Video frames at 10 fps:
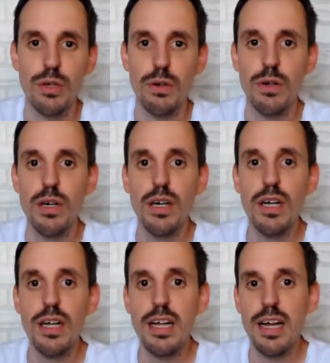So
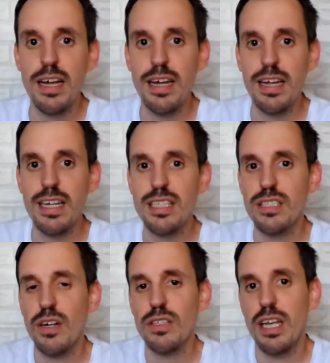it's
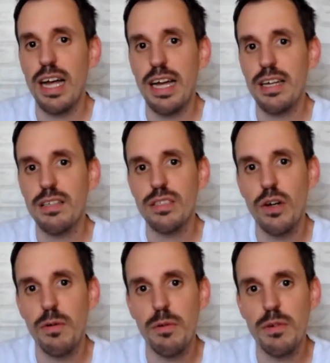not like
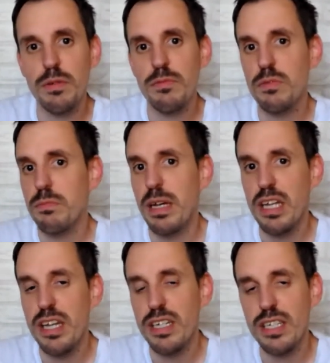so many
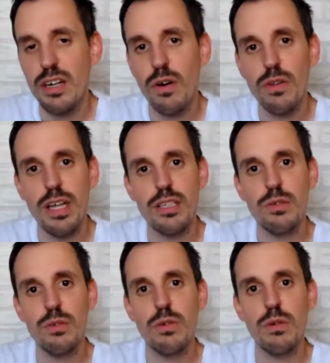years ago that
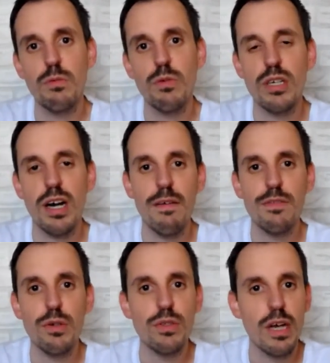you would have
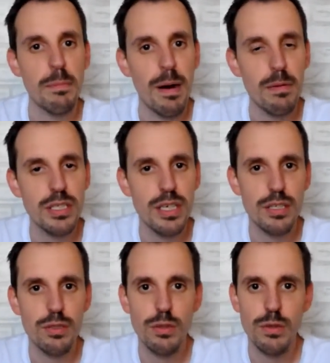to use a
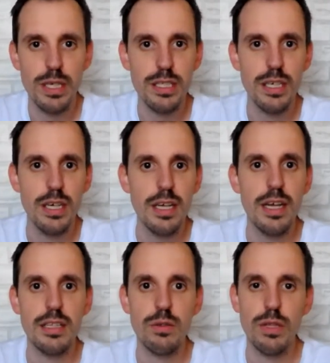publisher to do it.
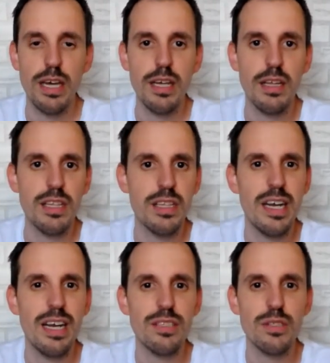Today,
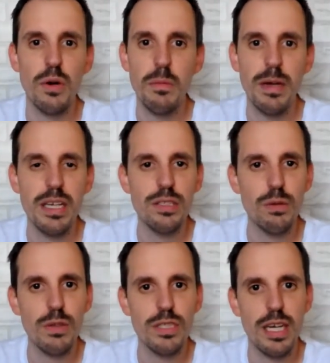there are so many
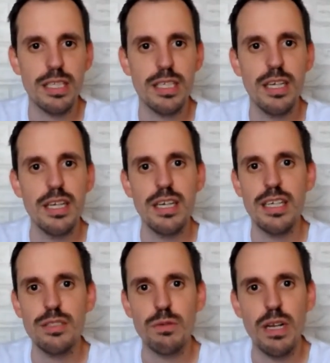tools that
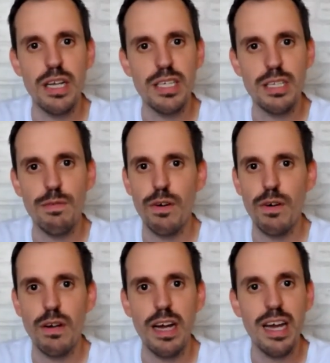it's really easy
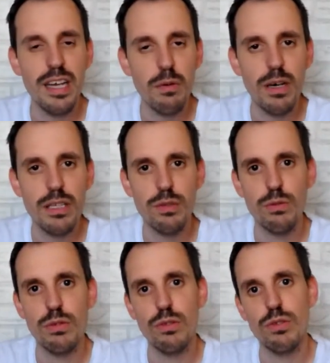for anyone
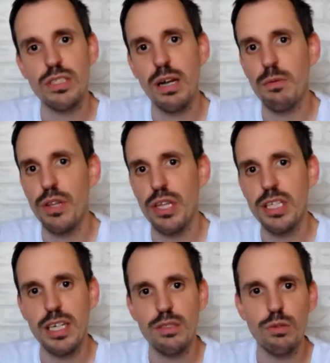to start with
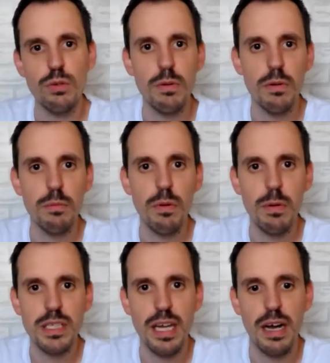it and to
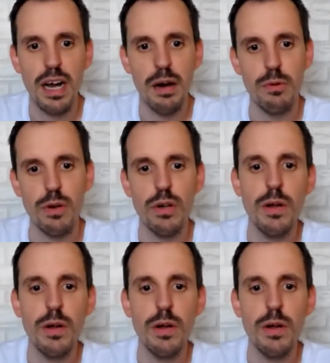publish a book.